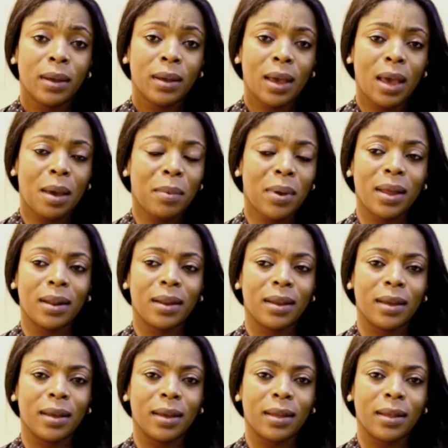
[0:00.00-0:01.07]
I mean,
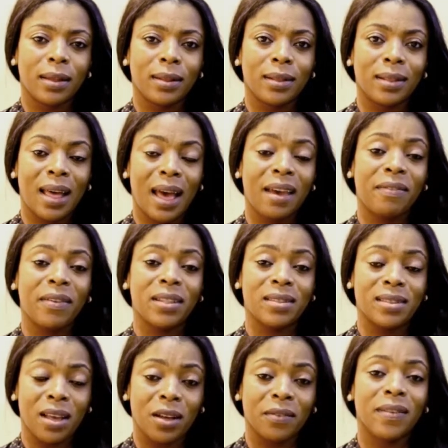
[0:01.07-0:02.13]
life
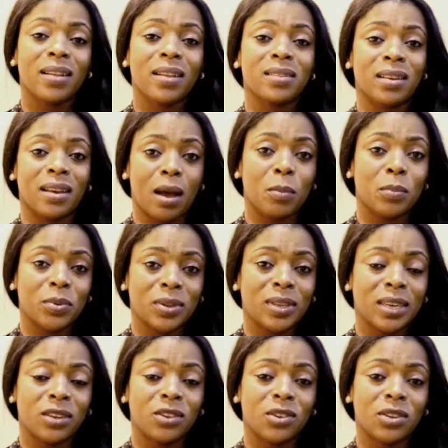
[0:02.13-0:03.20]
itself is a
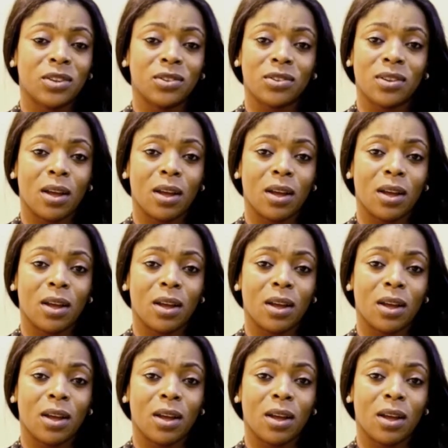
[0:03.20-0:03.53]
competition.